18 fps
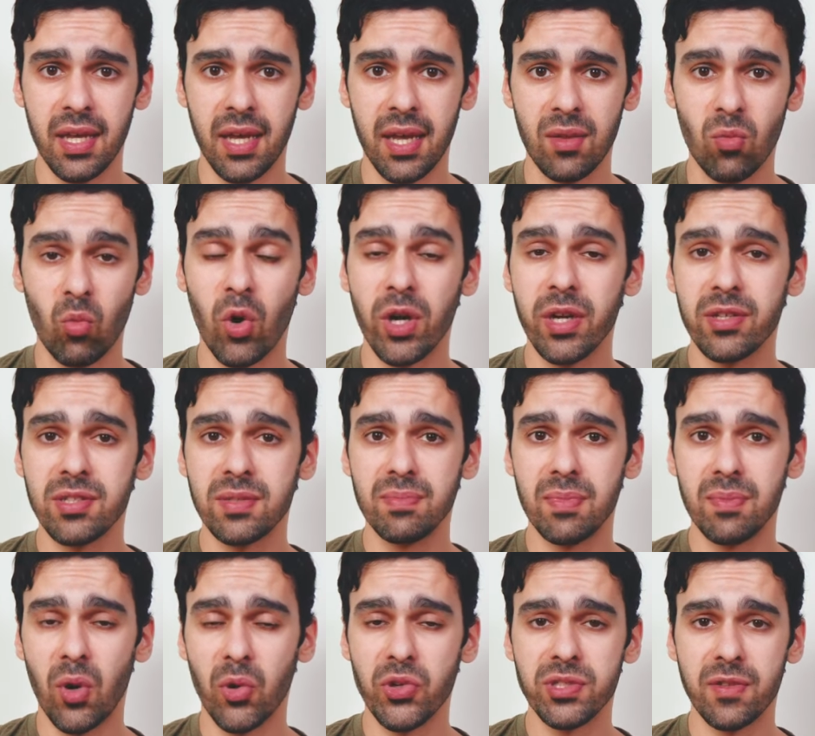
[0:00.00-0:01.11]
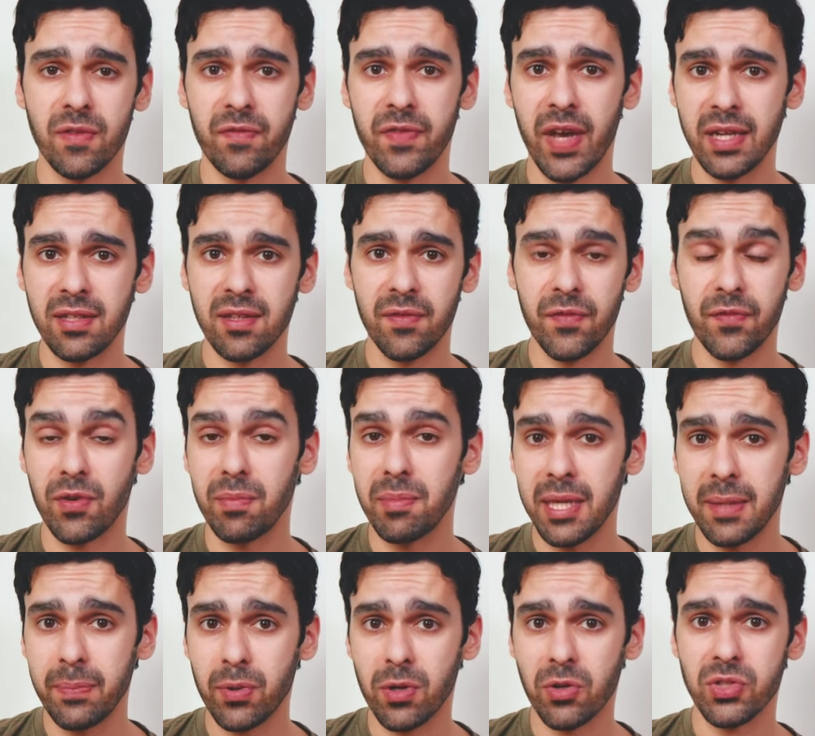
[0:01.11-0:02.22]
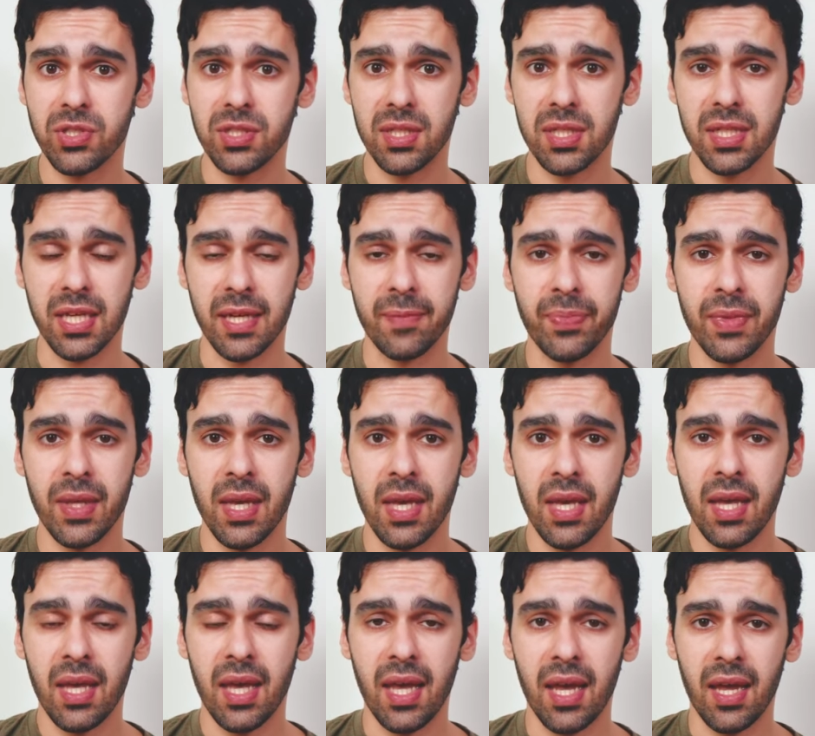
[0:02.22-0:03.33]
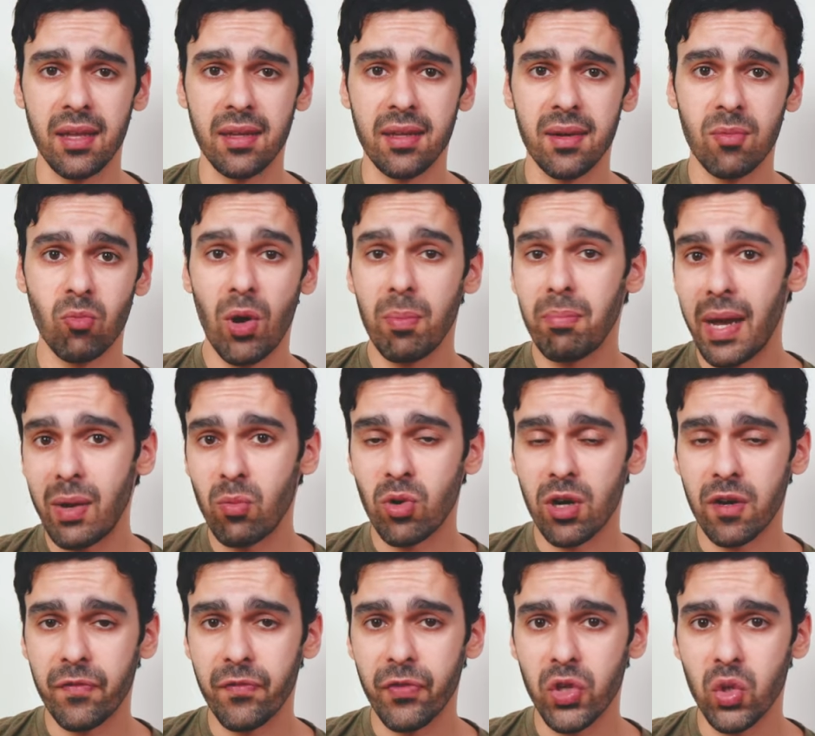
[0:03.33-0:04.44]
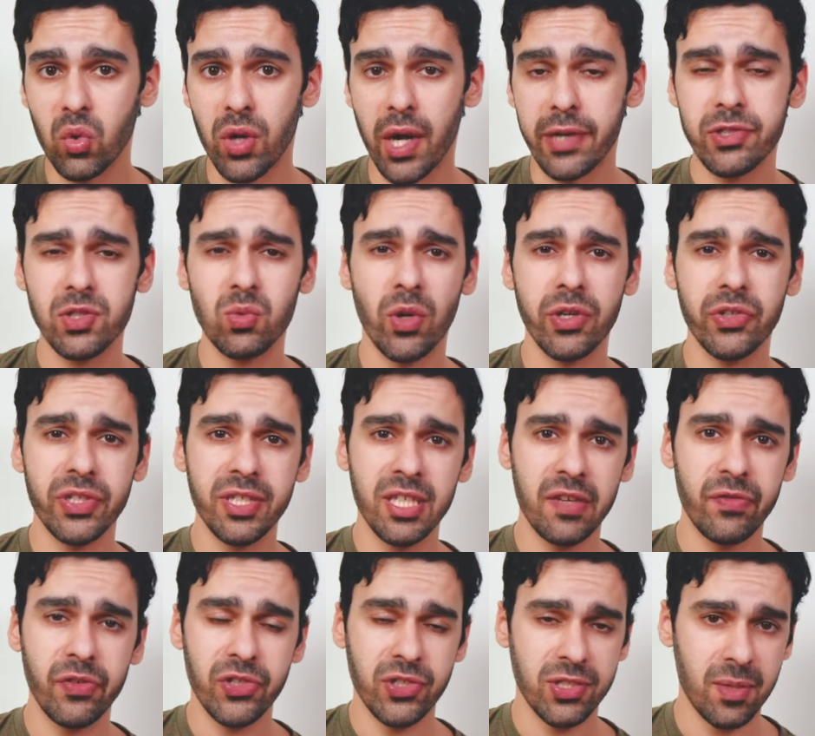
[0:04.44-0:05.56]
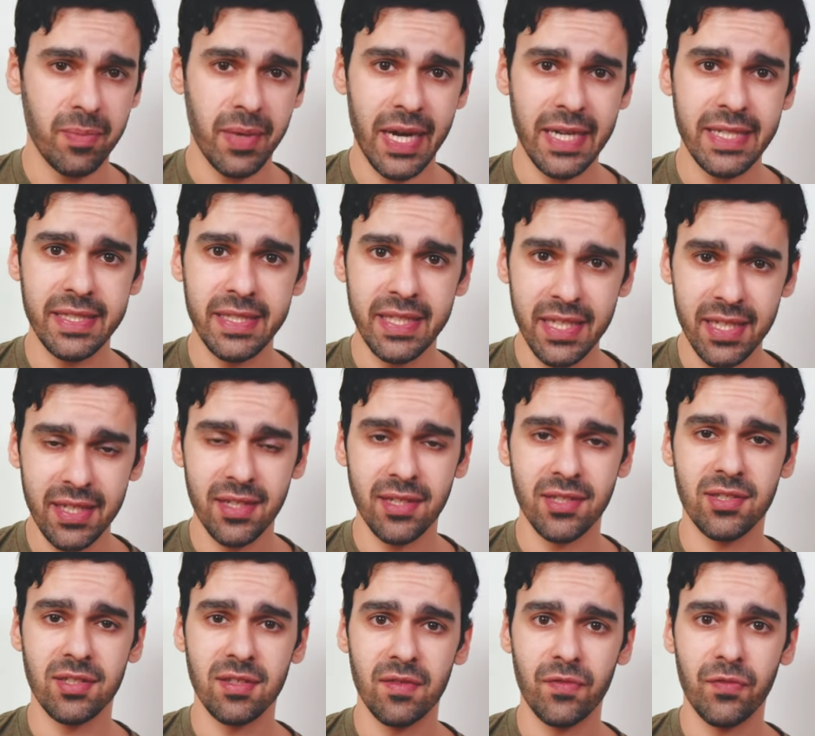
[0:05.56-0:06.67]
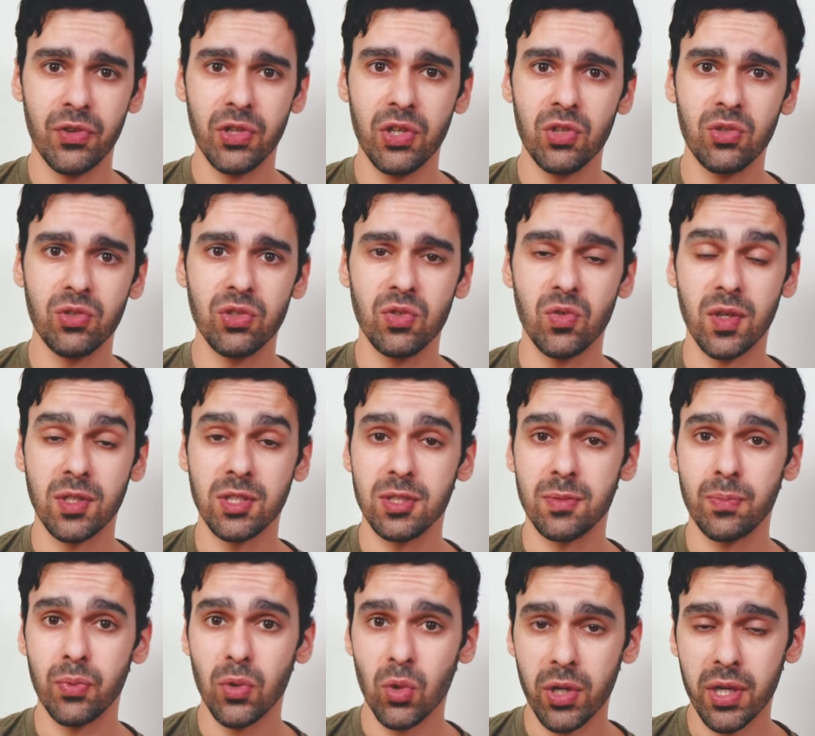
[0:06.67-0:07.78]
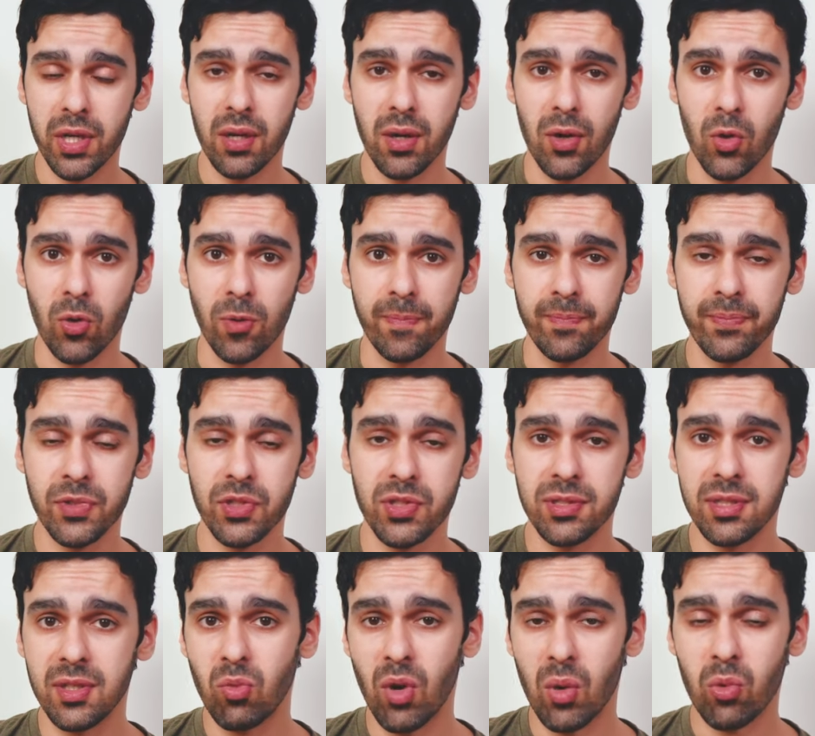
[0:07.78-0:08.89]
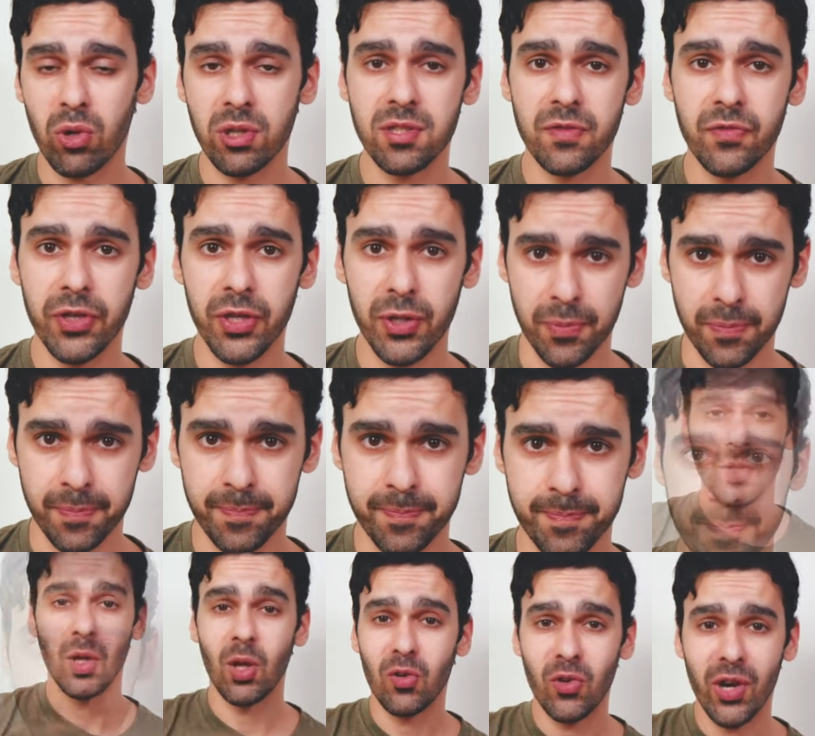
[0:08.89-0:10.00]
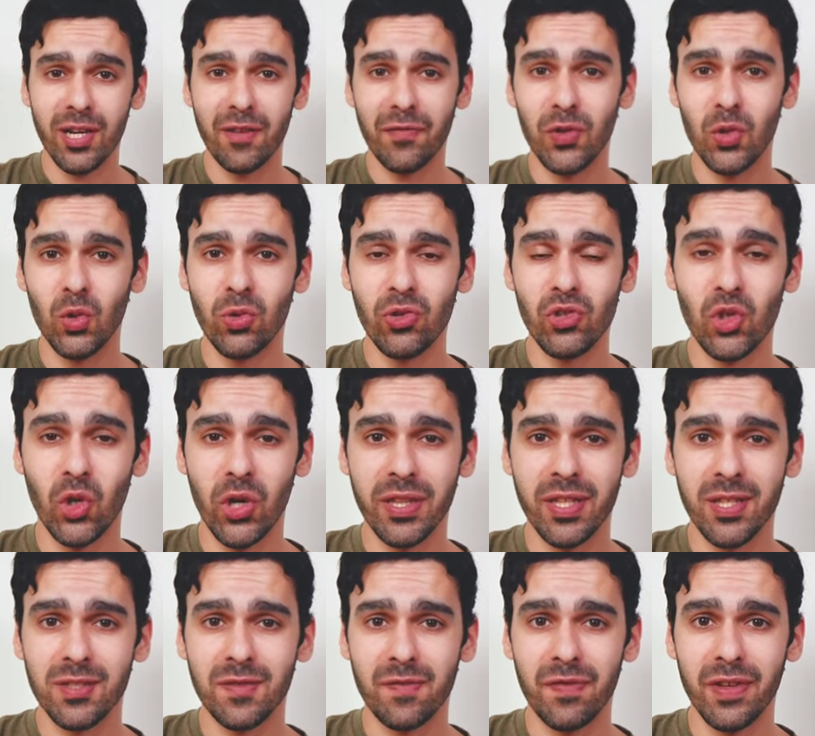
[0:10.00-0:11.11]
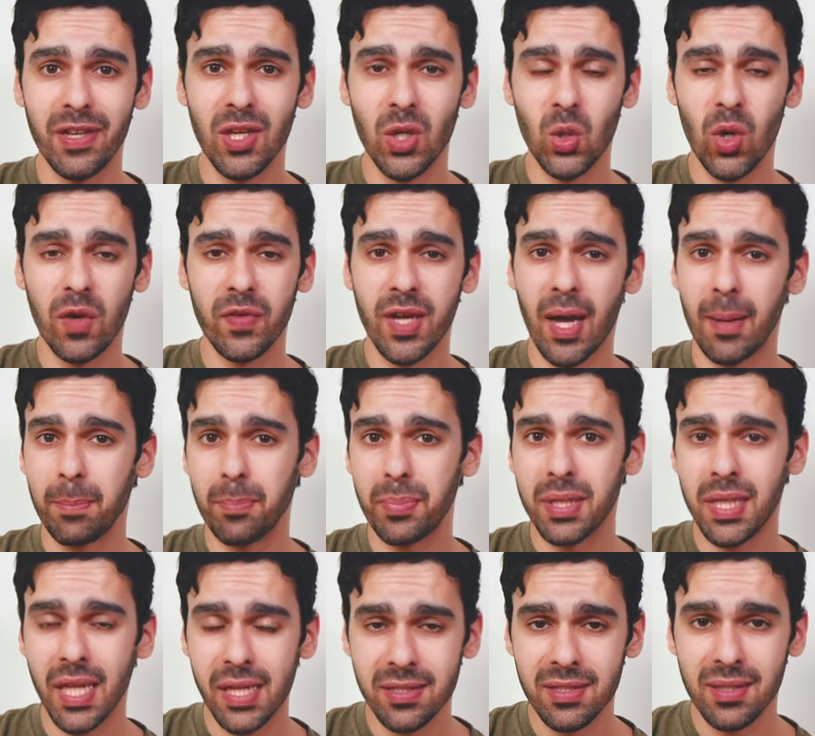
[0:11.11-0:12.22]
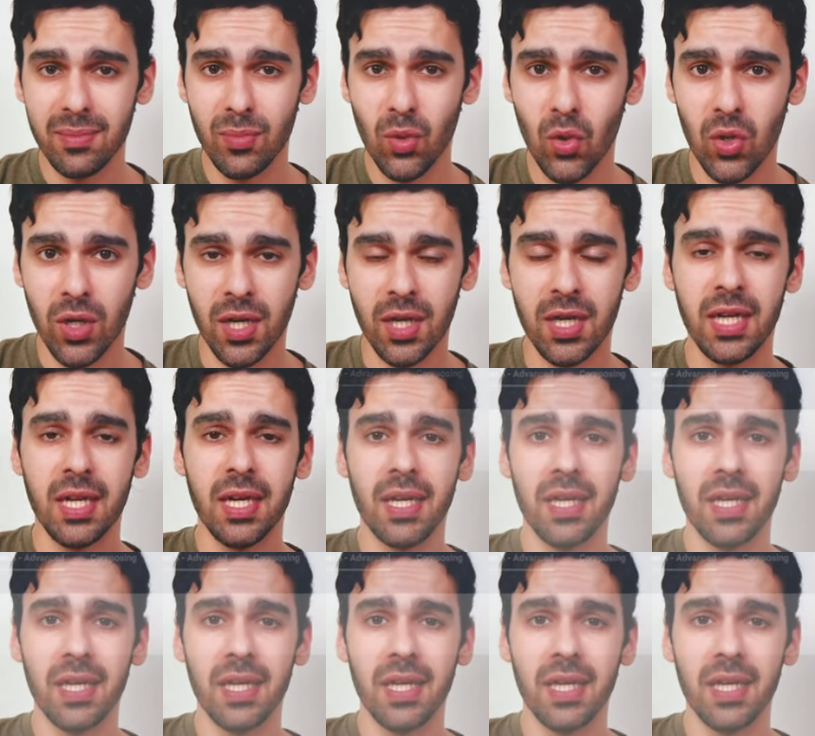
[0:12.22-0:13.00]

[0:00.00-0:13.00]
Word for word: and what is most effective for me personally and um, what might work for you. I just wanted to give you some ideas for you to explore at home to see what works for you. Alright, if you enjoyed this video, I've got plenty more,